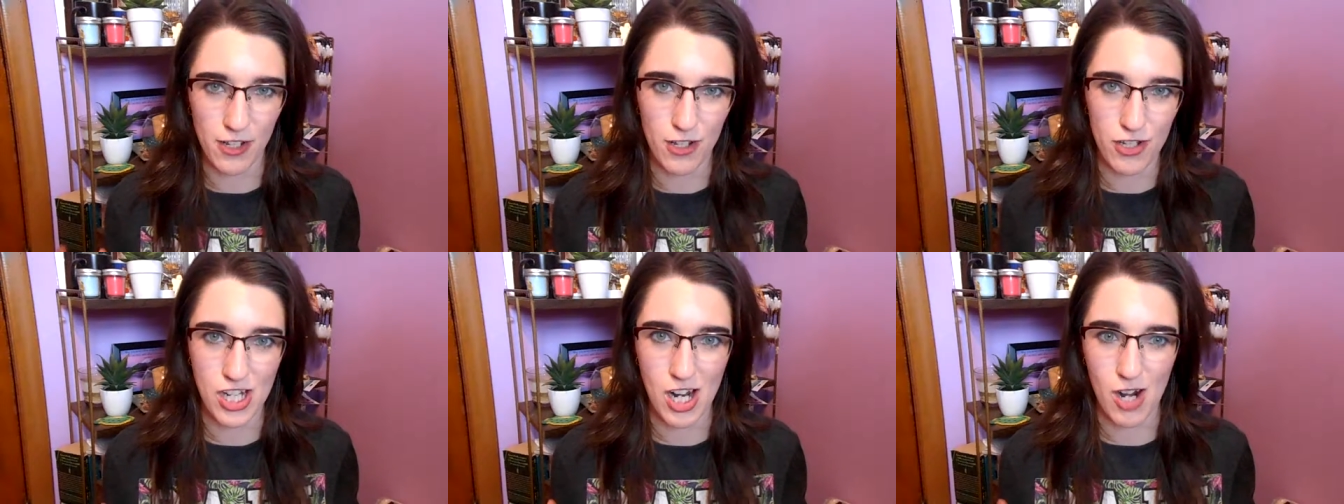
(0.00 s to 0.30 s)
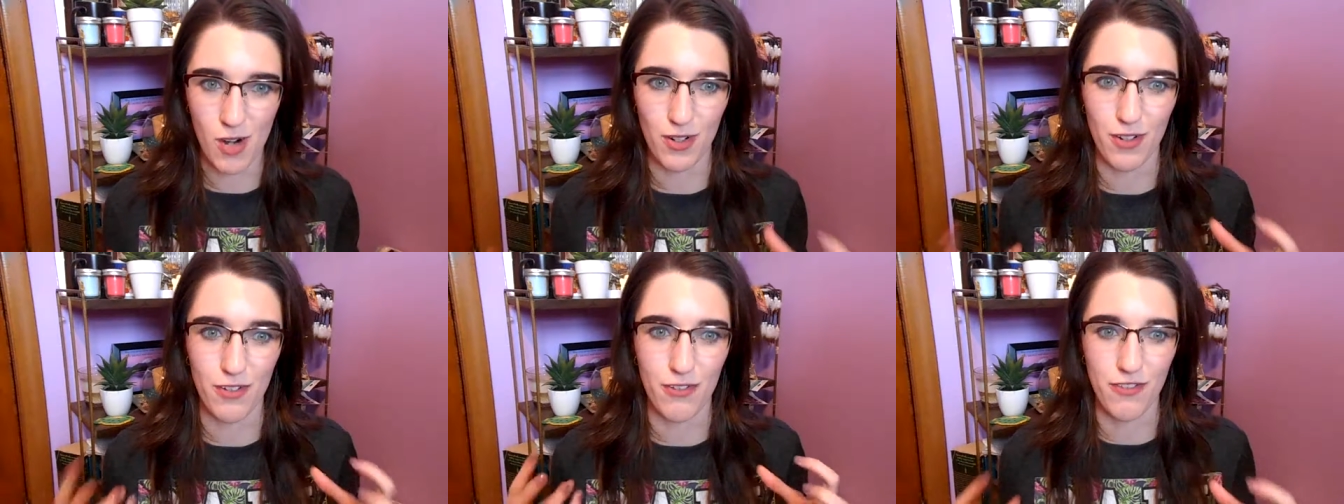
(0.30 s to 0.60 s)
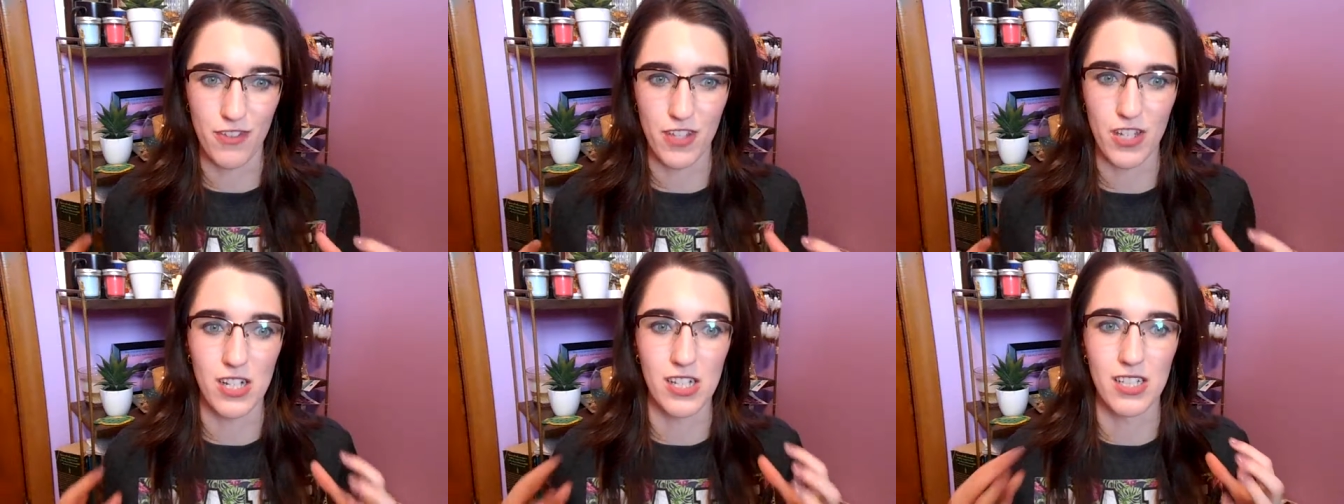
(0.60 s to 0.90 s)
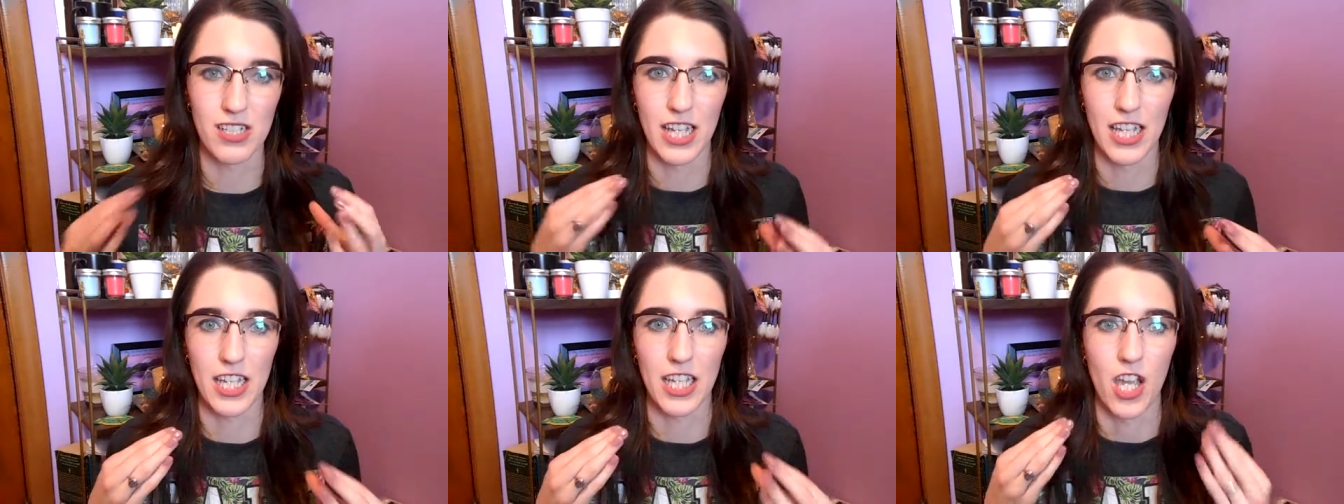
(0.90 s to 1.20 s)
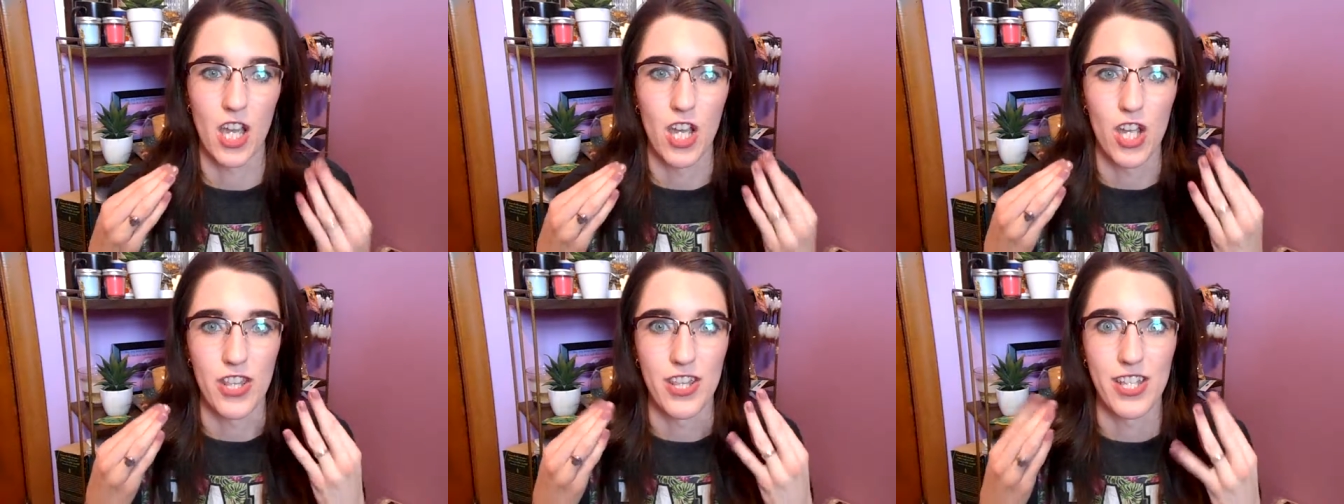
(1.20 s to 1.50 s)
of the shower to feel like
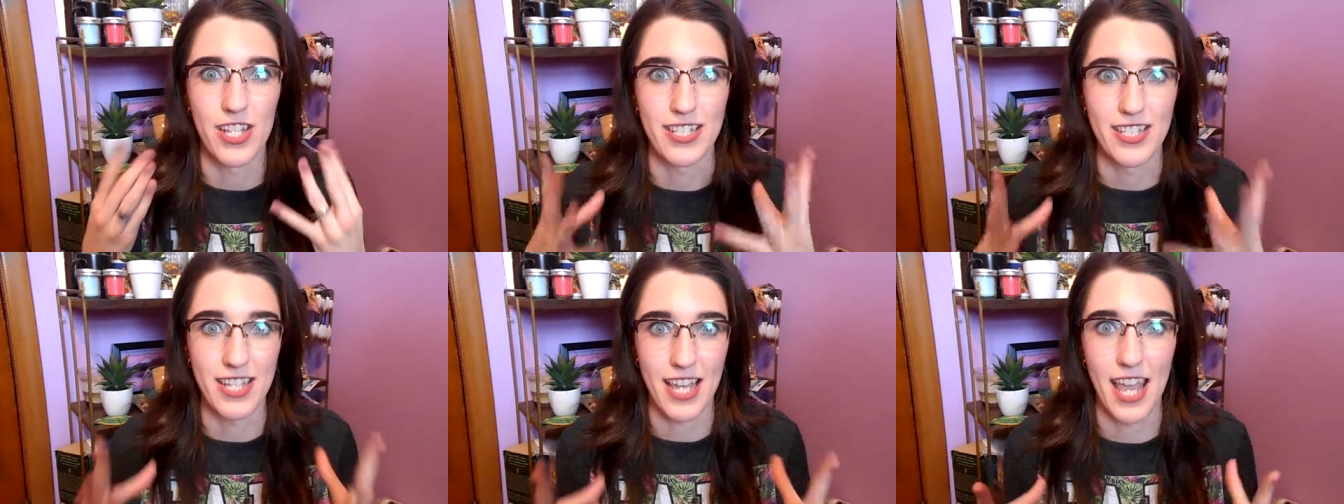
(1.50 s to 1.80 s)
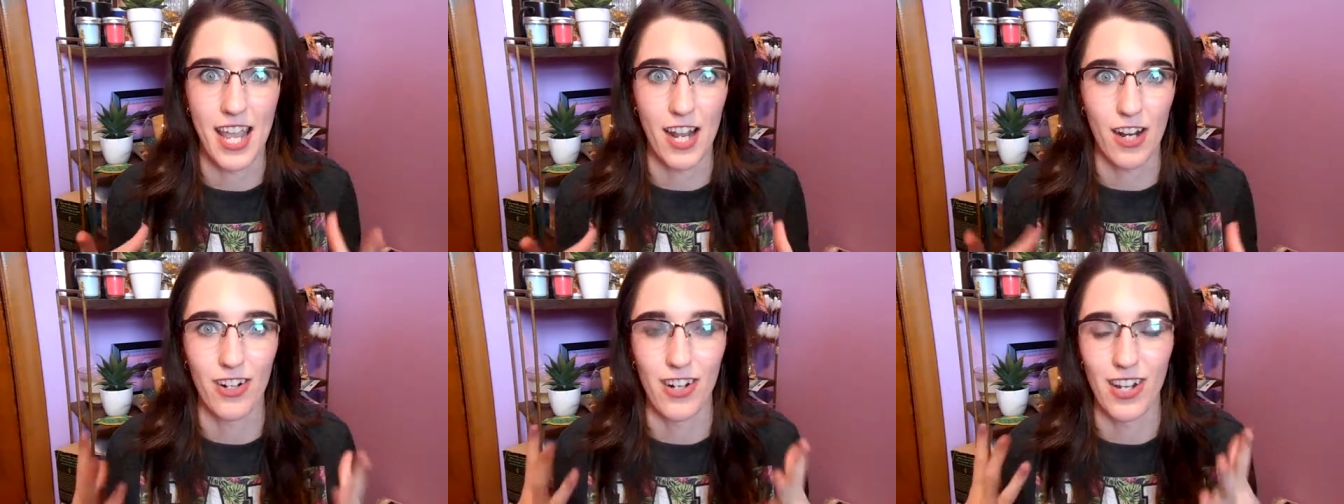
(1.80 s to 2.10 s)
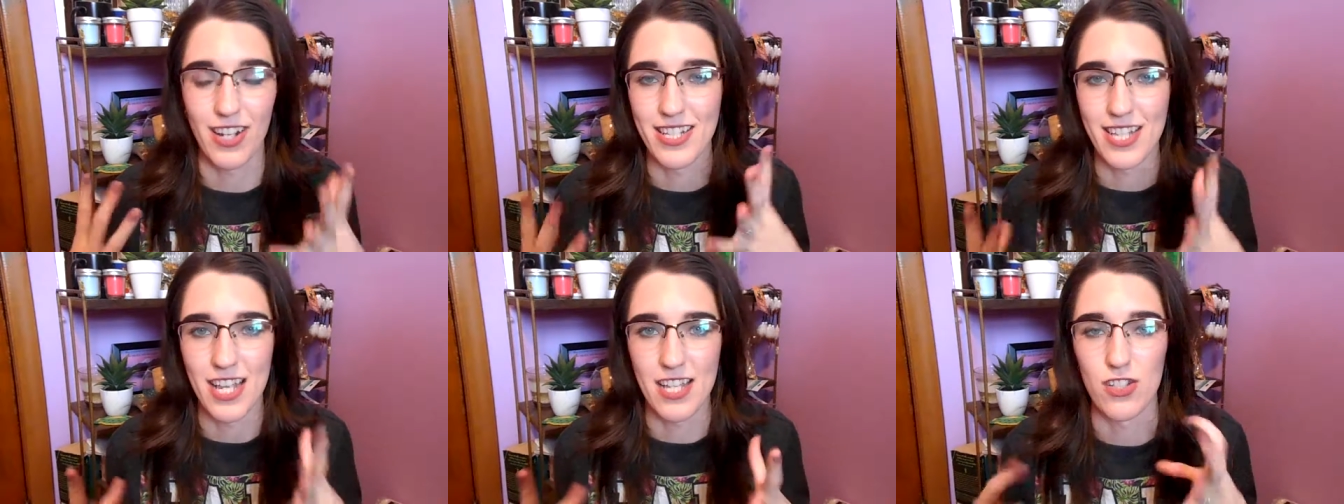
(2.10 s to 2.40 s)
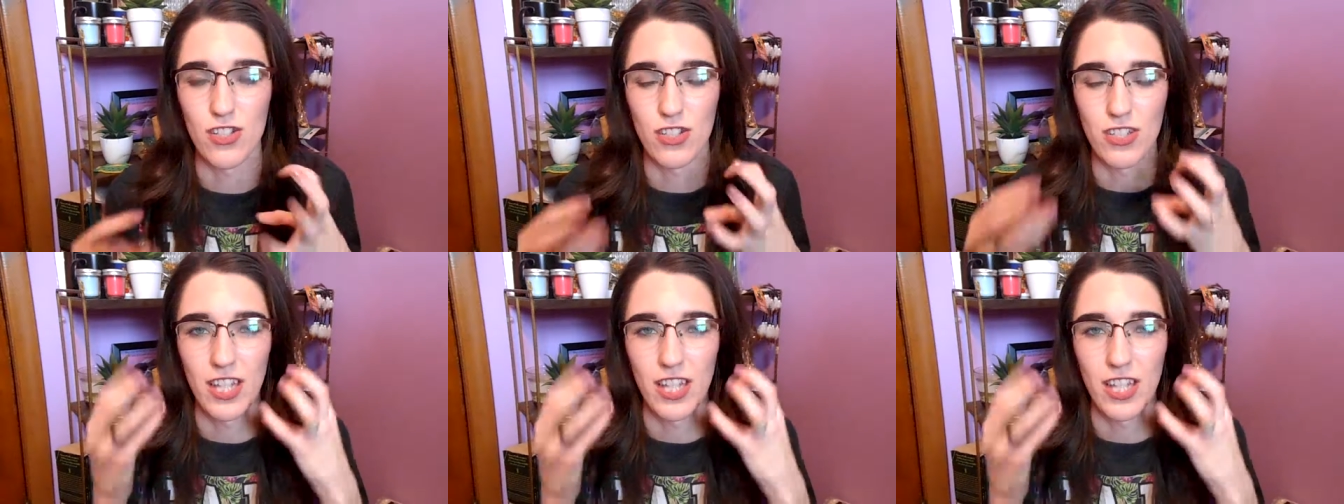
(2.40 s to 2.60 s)
the Sahara desert,